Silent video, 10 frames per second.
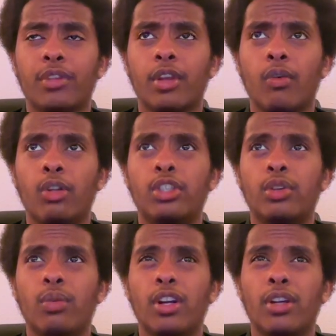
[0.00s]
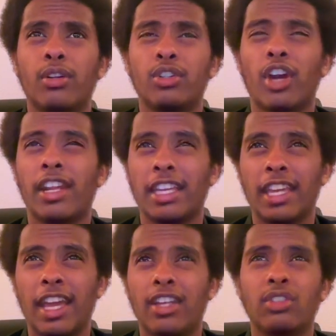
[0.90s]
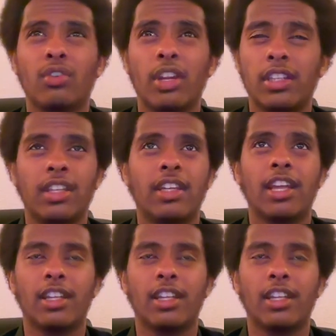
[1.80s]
what's the word? Try to guess or anything like